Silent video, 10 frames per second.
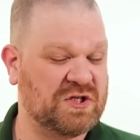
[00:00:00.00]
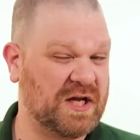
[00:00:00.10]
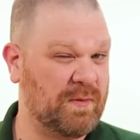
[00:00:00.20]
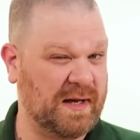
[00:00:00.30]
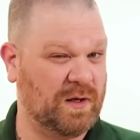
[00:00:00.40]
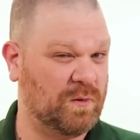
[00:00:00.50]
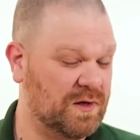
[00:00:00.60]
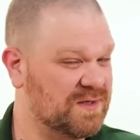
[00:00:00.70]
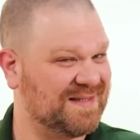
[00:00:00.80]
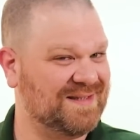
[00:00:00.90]
check out Michael
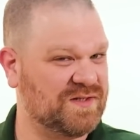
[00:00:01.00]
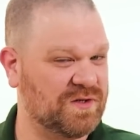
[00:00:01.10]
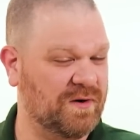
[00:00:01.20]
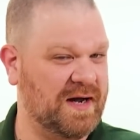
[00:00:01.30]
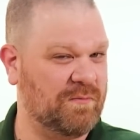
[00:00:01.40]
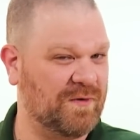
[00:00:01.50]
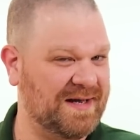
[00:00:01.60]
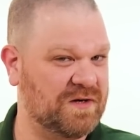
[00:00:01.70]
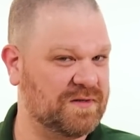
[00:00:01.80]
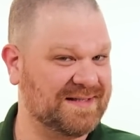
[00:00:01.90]
Walker's Instagram
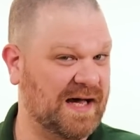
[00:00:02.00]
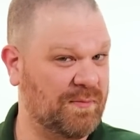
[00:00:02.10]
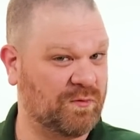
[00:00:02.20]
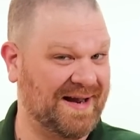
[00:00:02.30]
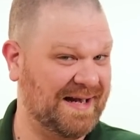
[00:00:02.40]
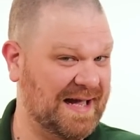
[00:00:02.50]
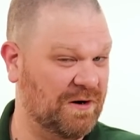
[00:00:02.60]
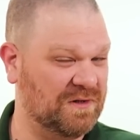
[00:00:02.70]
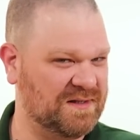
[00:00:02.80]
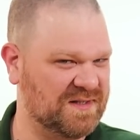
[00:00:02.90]
right near the top right
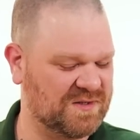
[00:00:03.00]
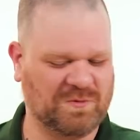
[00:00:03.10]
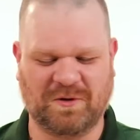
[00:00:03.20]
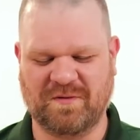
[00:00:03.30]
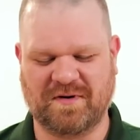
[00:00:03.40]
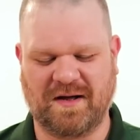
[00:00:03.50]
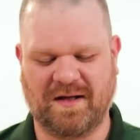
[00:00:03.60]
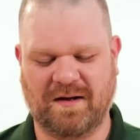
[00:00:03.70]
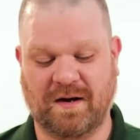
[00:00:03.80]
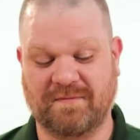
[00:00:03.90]
now, at least while we are,
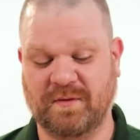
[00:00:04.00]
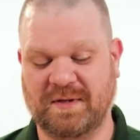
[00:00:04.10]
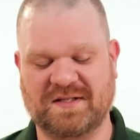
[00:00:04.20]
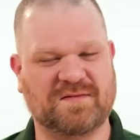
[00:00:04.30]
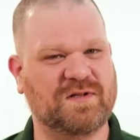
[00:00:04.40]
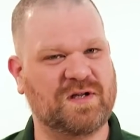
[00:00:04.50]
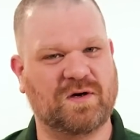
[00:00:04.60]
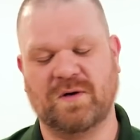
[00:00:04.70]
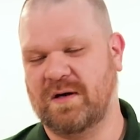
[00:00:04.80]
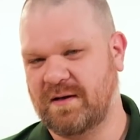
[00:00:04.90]
uh, are filming this
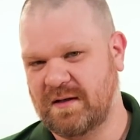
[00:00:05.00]
video,